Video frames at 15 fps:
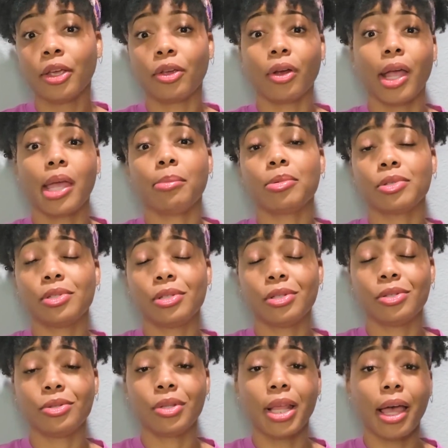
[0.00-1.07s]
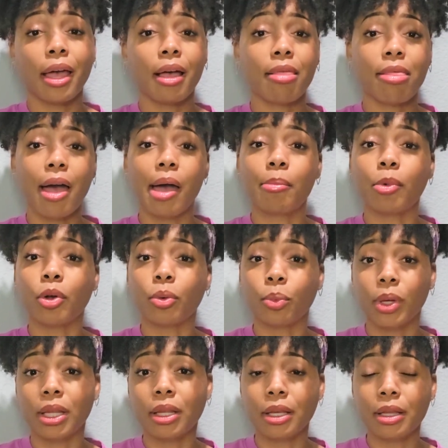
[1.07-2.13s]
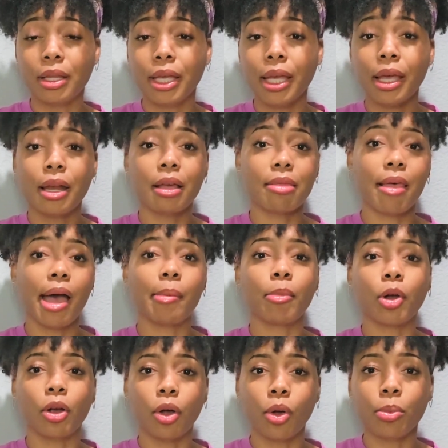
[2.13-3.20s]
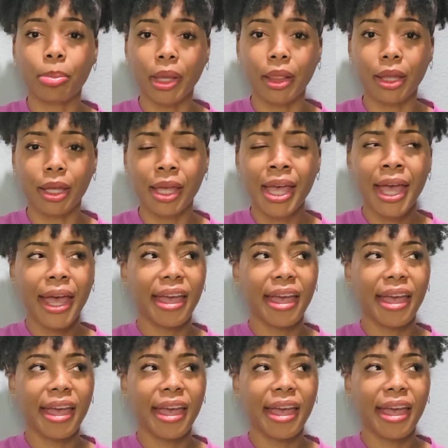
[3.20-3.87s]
you're able to do that a lot more willingly and a lot more openly.